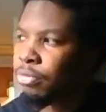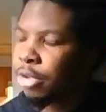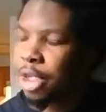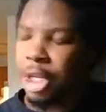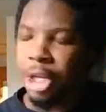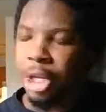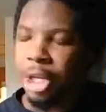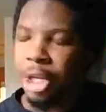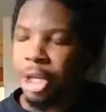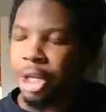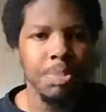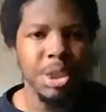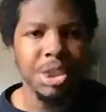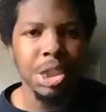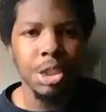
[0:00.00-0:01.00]
here comes
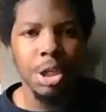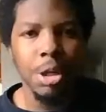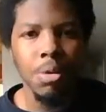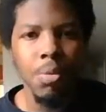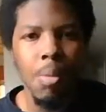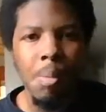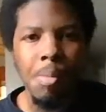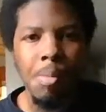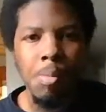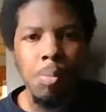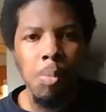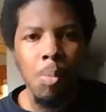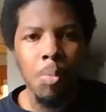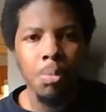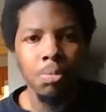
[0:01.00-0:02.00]
Mystico.
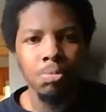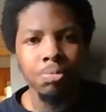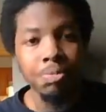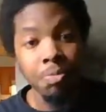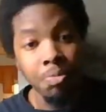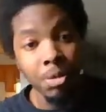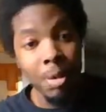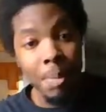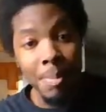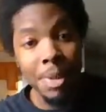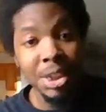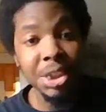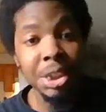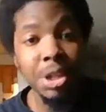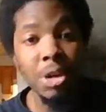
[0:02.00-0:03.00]
Me
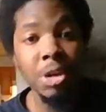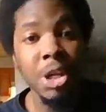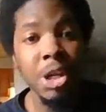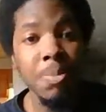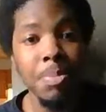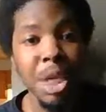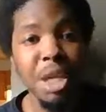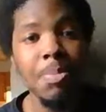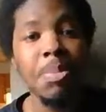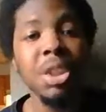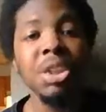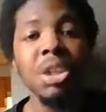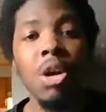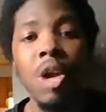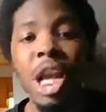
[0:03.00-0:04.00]
and
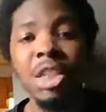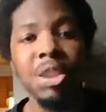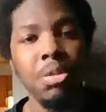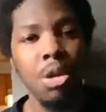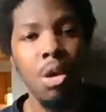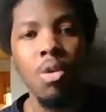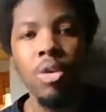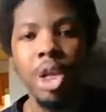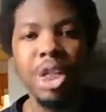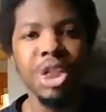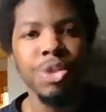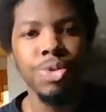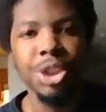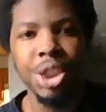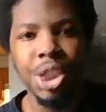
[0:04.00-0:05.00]
Mystico had some long
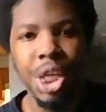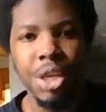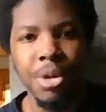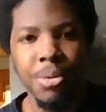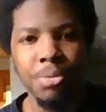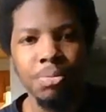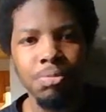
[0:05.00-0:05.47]
histories together.